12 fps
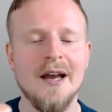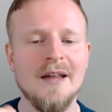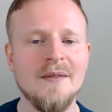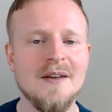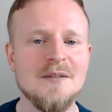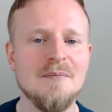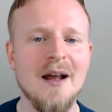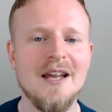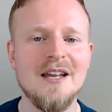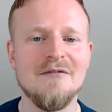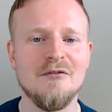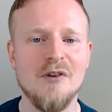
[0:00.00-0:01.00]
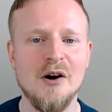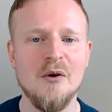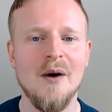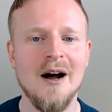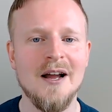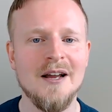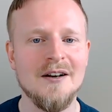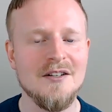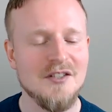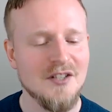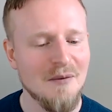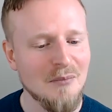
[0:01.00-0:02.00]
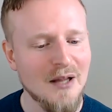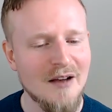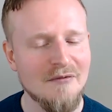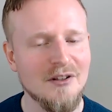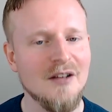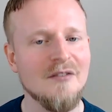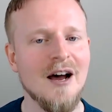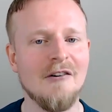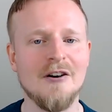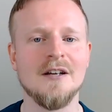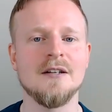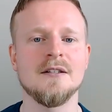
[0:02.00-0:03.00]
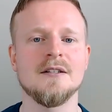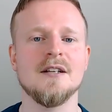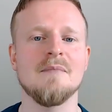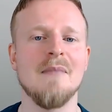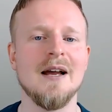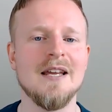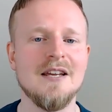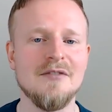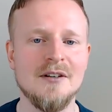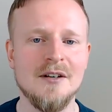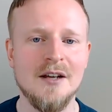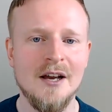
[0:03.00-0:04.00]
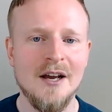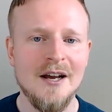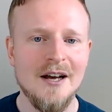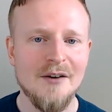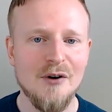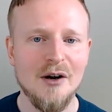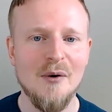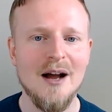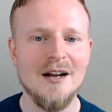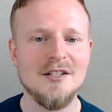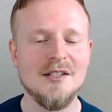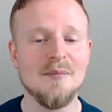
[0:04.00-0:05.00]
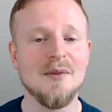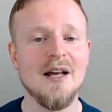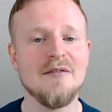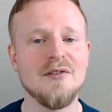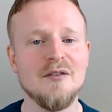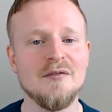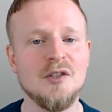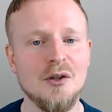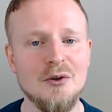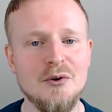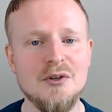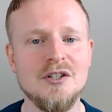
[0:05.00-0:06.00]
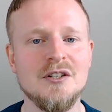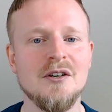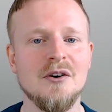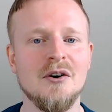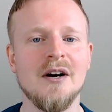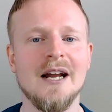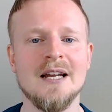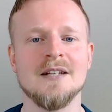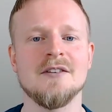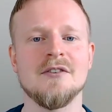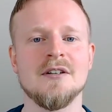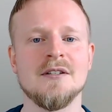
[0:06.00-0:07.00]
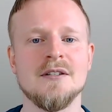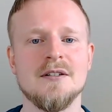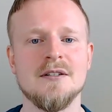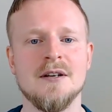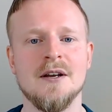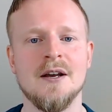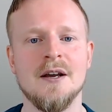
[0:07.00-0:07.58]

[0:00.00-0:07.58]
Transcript: And this might even require some level of arrogance. It might even require some level of delusion or ignorance.